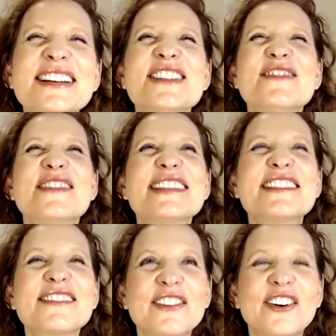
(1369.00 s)
but
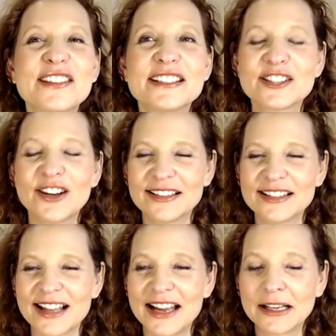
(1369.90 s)
there are all these thoughts
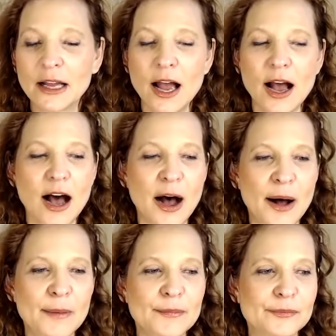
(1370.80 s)
like,
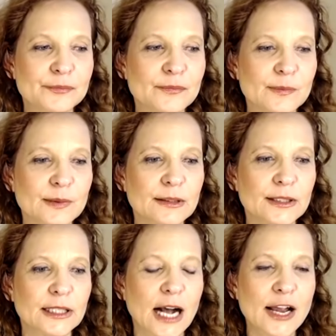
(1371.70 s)
I
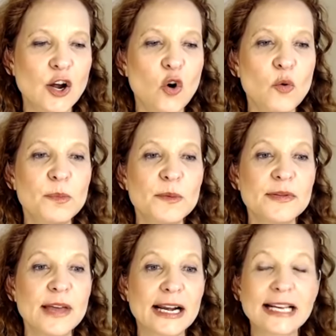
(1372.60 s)
hope
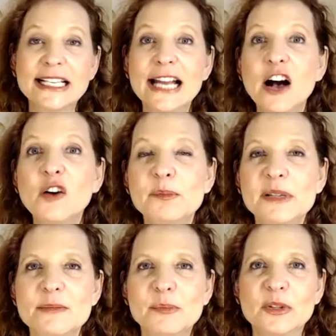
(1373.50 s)
that I can help
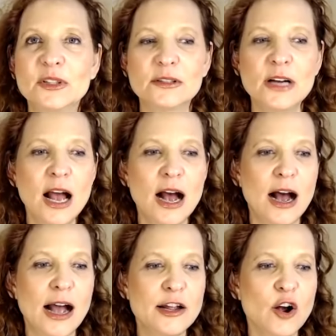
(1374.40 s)
people.
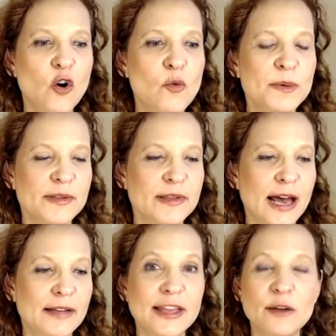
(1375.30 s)
I hope
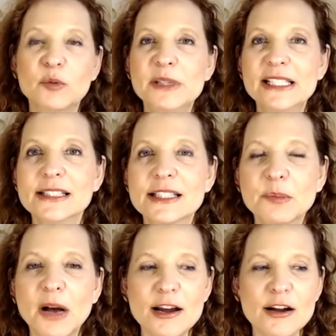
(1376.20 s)
that they will be
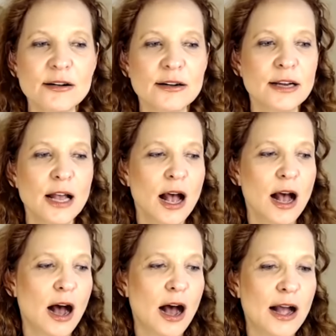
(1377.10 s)
inspired.
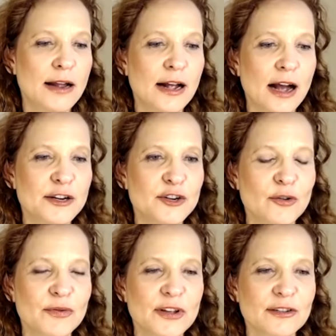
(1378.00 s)

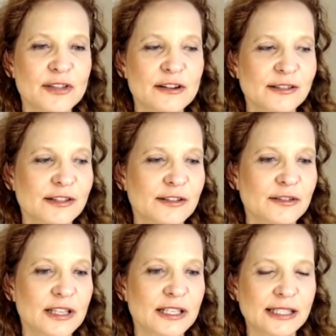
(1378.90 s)
There's
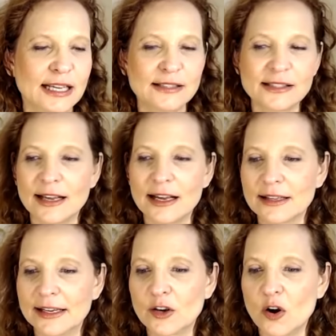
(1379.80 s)
the sense that
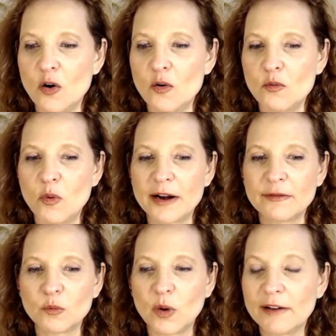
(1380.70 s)
like, oh, what
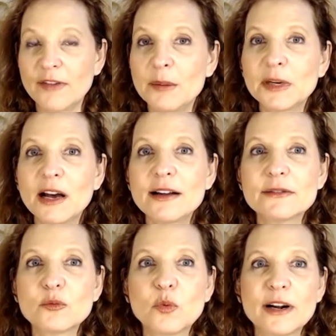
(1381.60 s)
if I'm
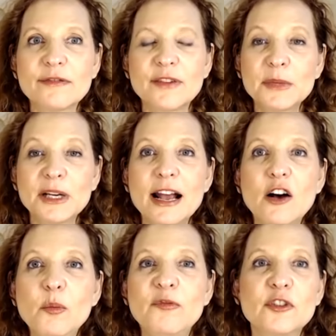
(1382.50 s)
not
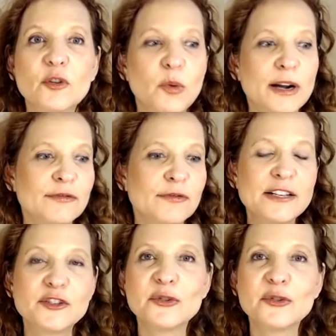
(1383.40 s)
helpful? What if I do